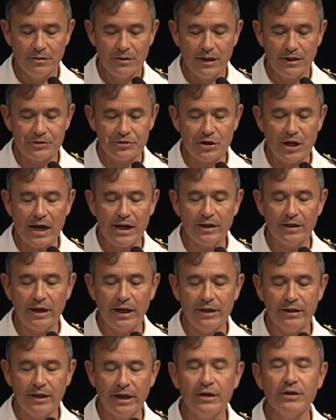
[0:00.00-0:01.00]
and China
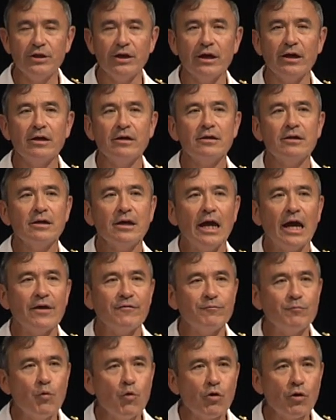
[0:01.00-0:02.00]
and India
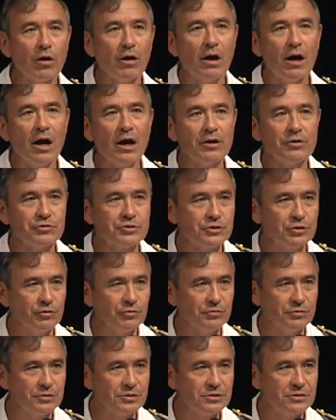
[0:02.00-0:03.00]
have more honor
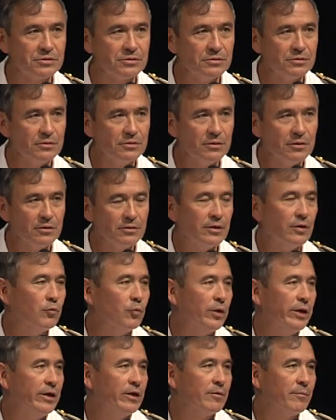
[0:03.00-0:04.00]
students that
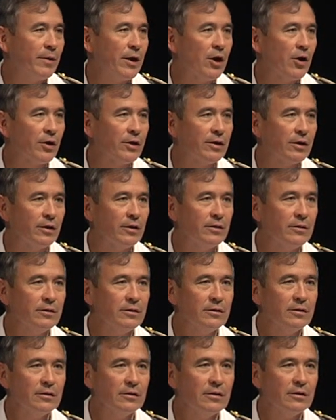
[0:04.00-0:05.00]
we in America
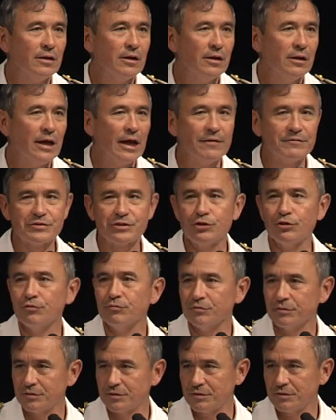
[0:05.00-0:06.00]
have
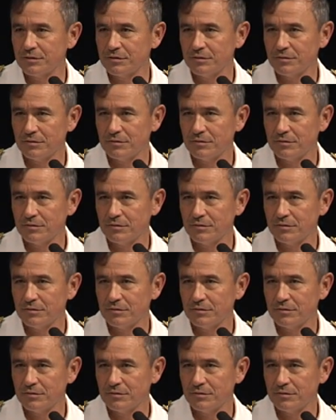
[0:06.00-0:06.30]
students.